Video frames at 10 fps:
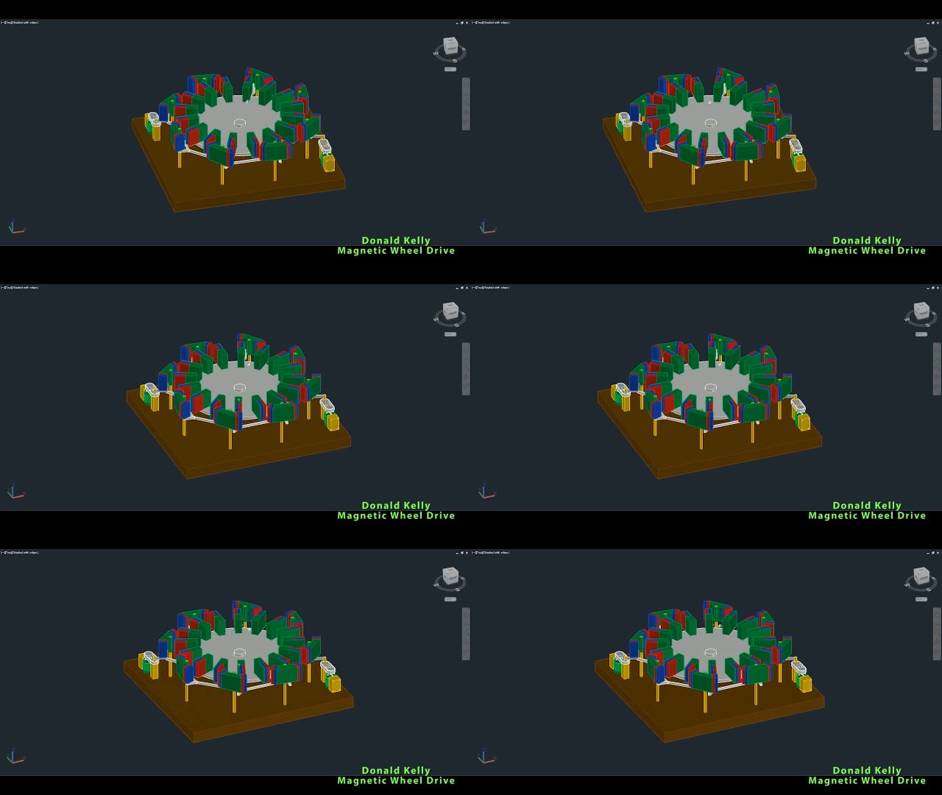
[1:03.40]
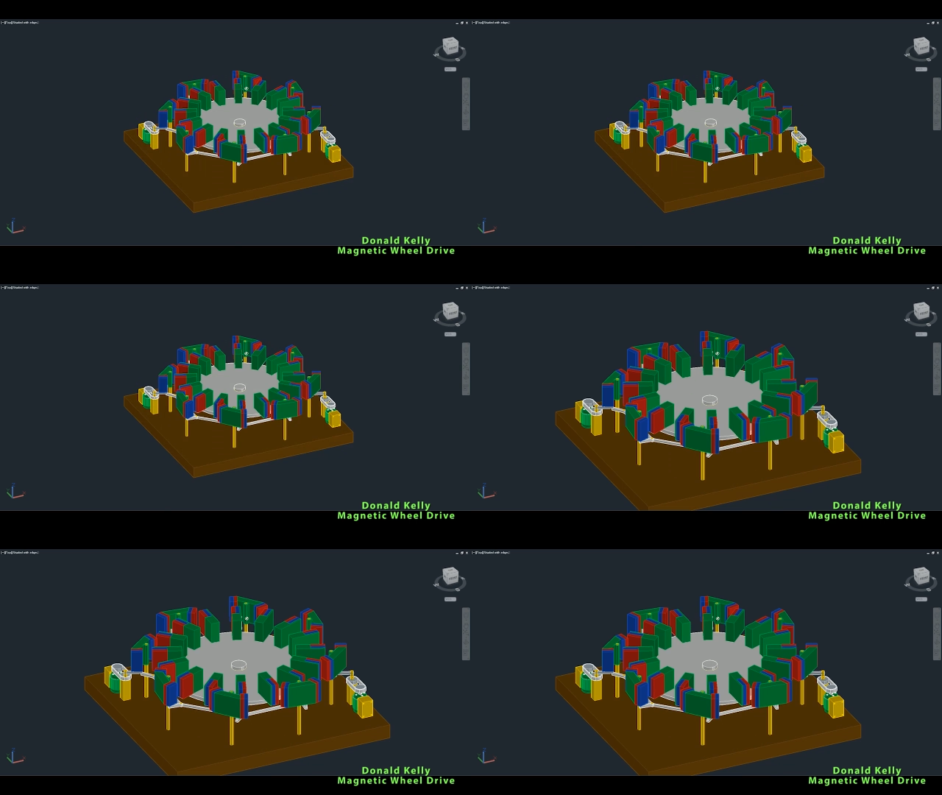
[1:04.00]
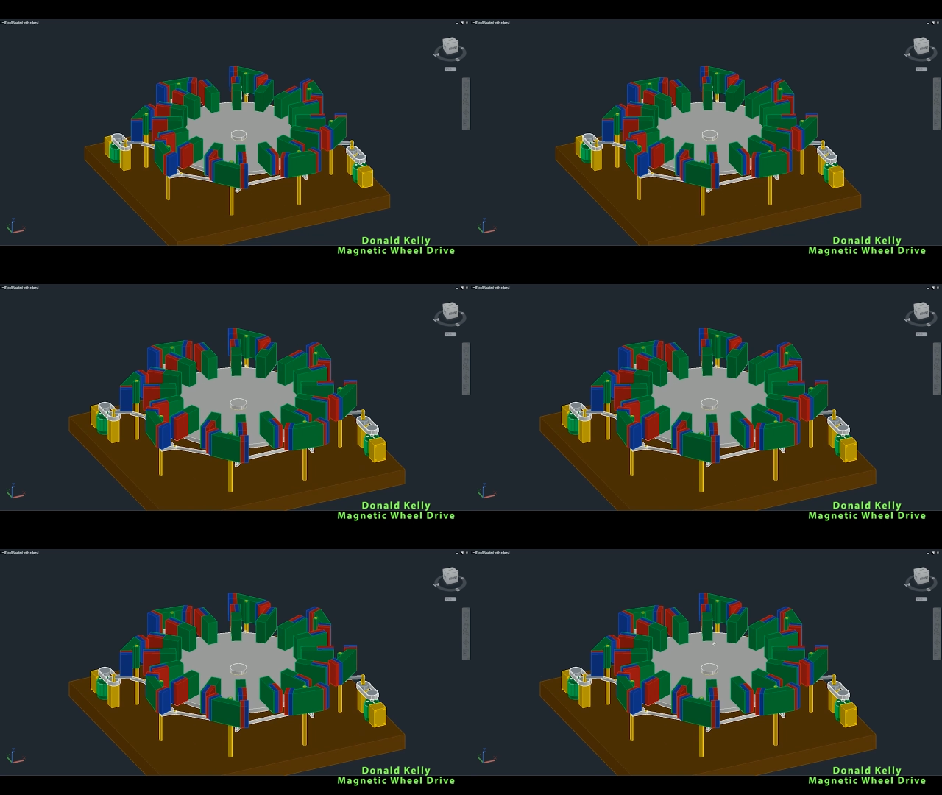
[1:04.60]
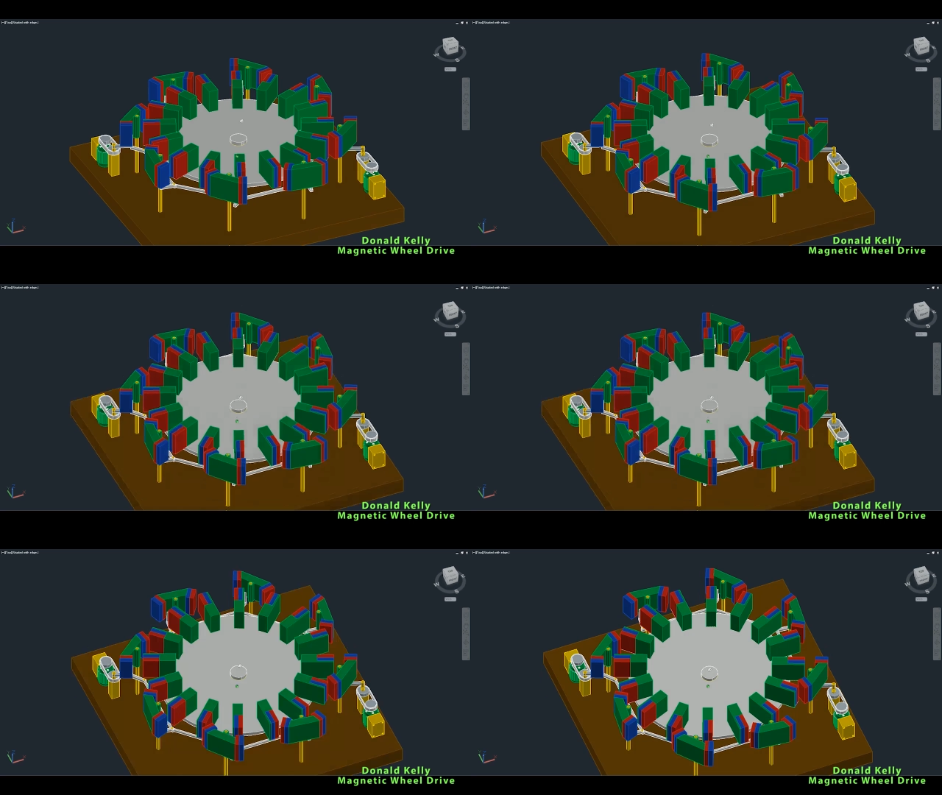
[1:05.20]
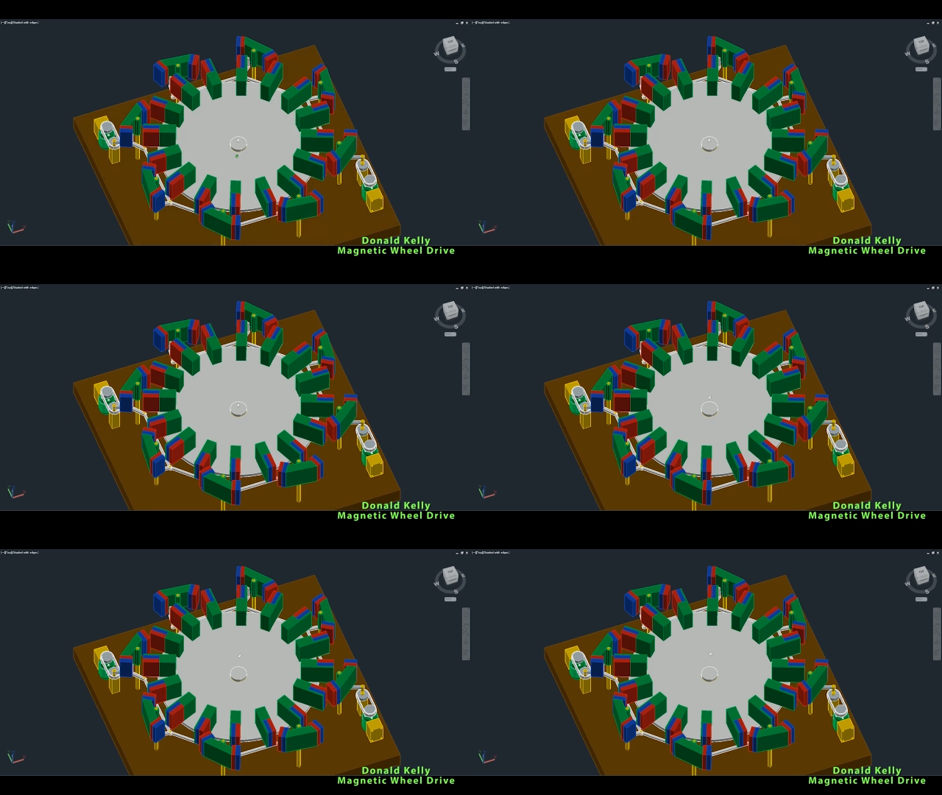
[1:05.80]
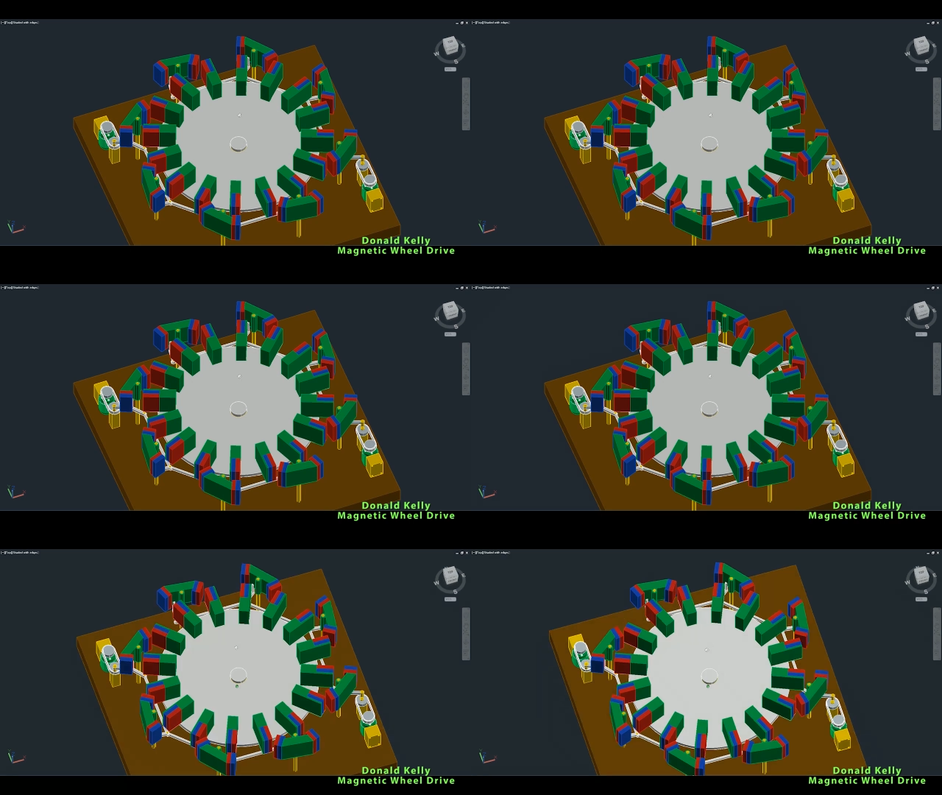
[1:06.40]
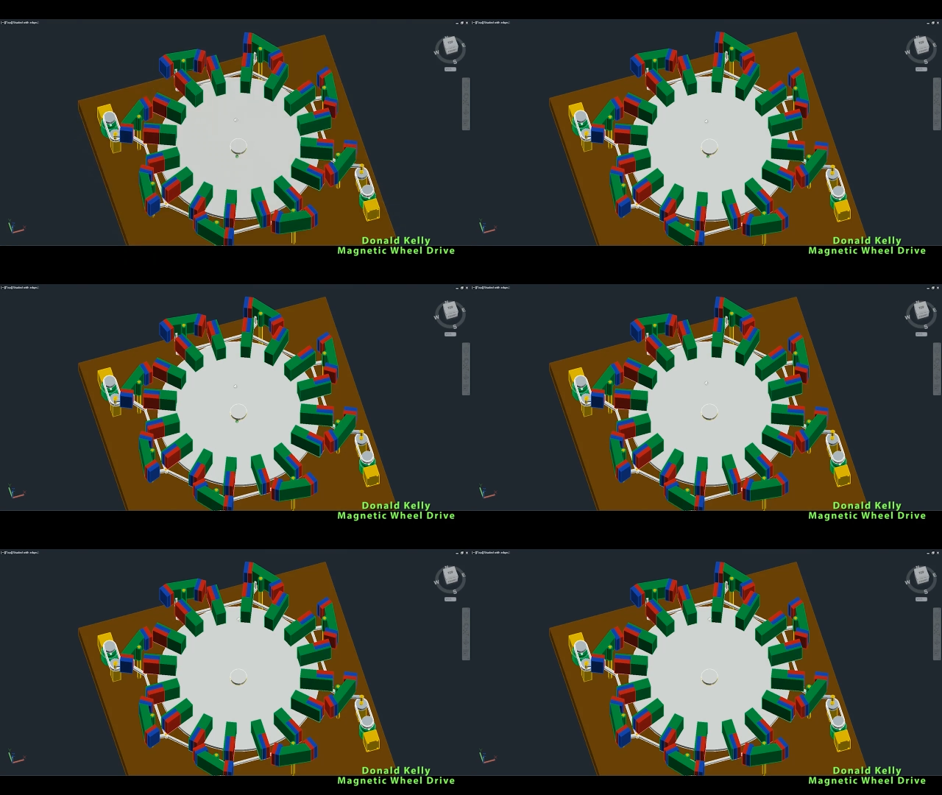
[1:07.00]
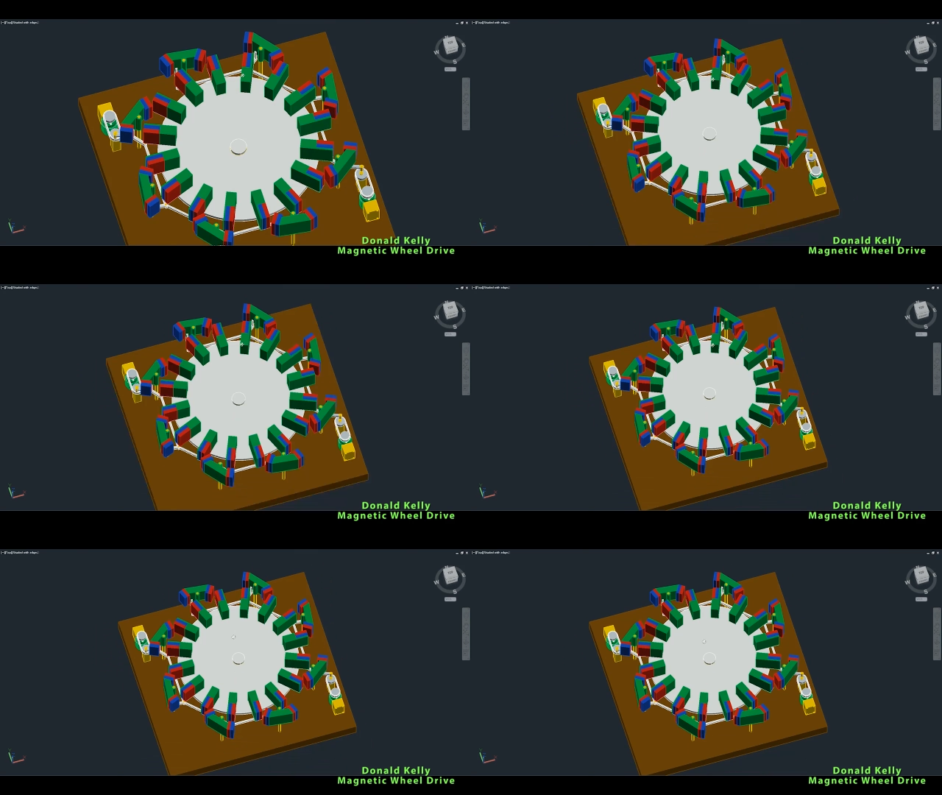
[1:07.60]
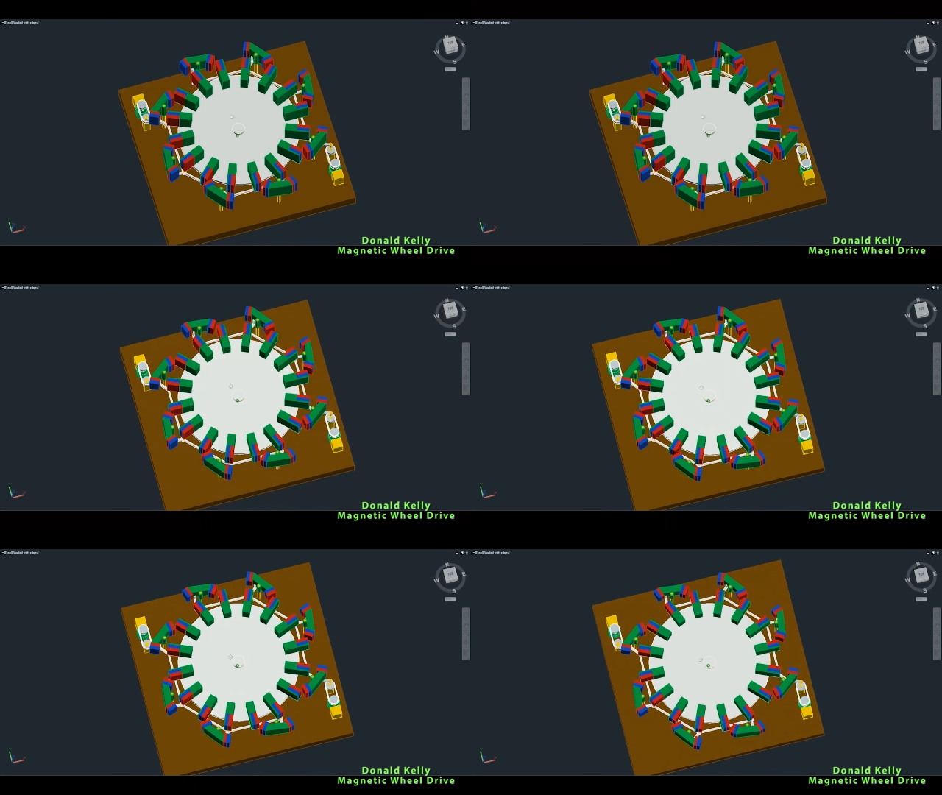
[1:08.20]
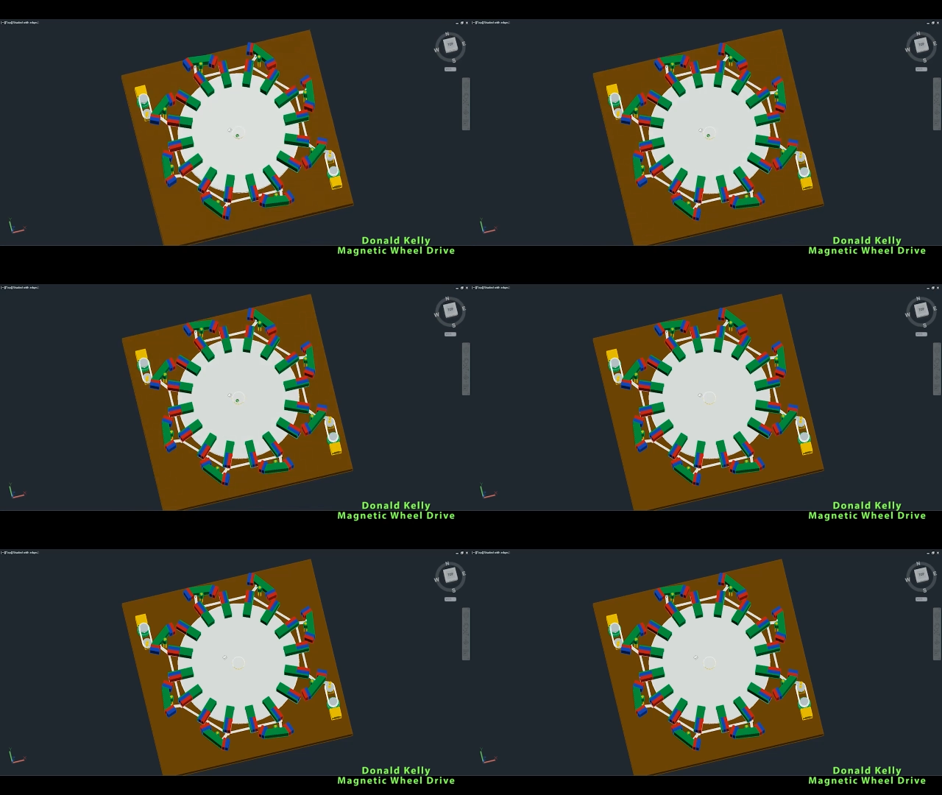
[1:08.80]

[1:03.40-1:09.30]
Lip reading: [unreadable: no face in view]